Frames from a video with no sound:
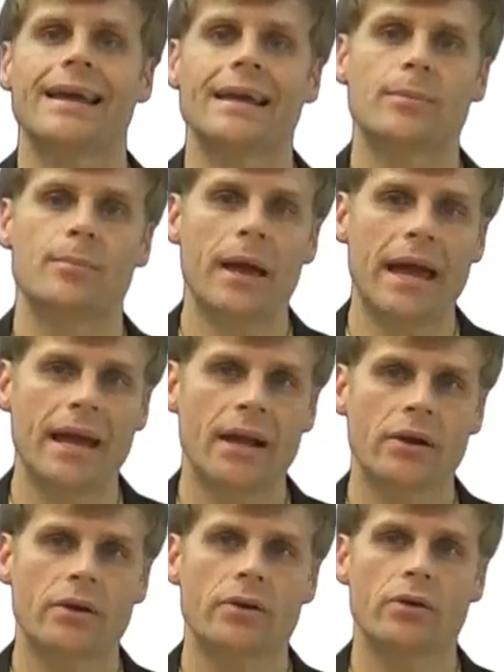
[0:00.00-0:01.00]

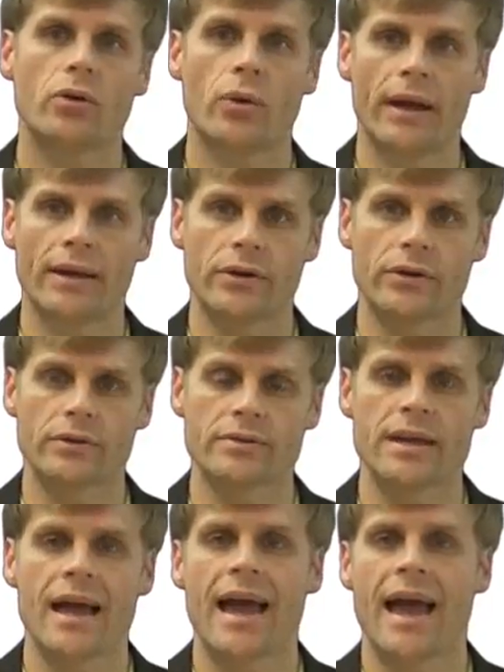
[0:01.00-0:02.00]
impaired
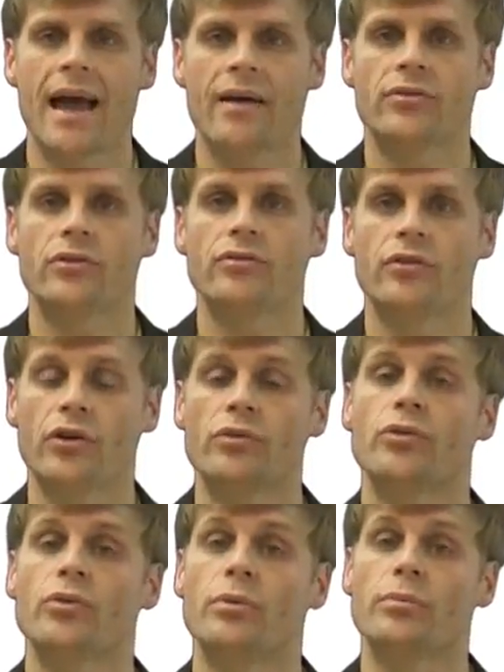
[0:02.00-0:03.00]
creditors have to
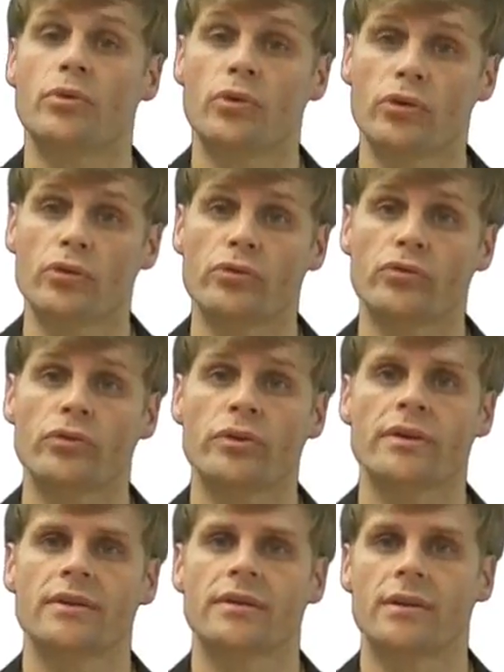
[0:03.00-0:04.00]
vote to approve
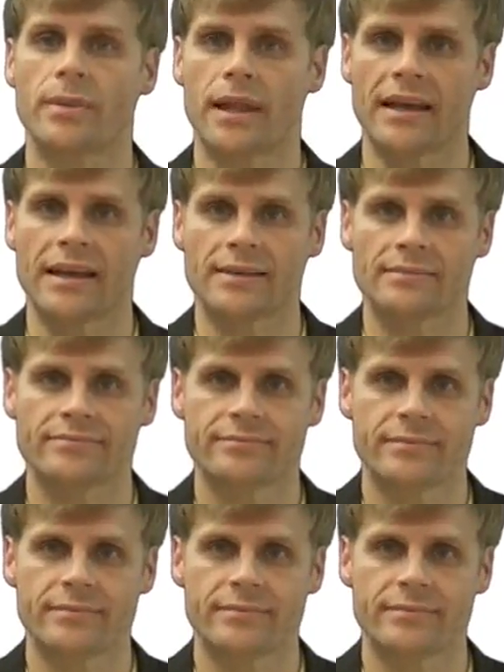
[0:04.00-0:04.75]
the plan.